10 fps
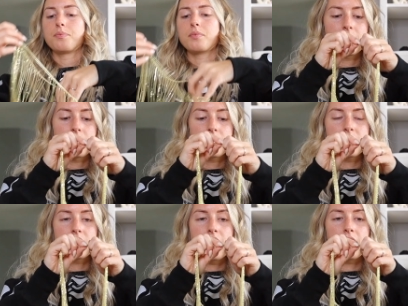But this
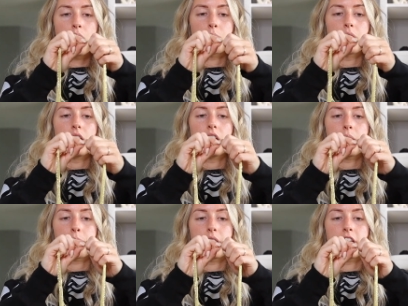is like a
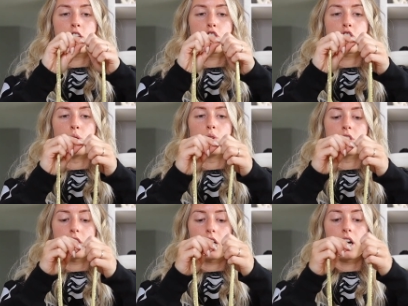really pretty
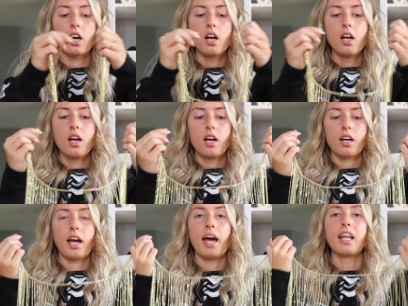shoulder
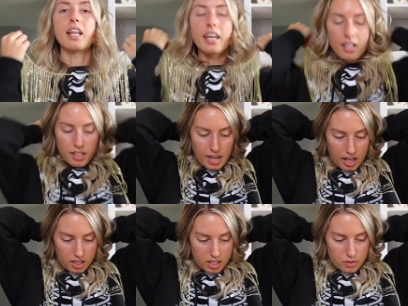kind of like
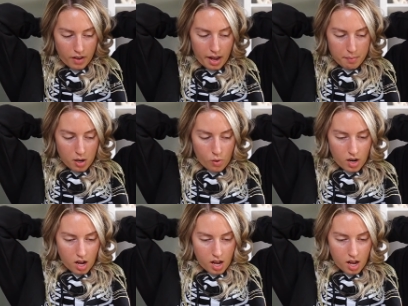necklace vibe going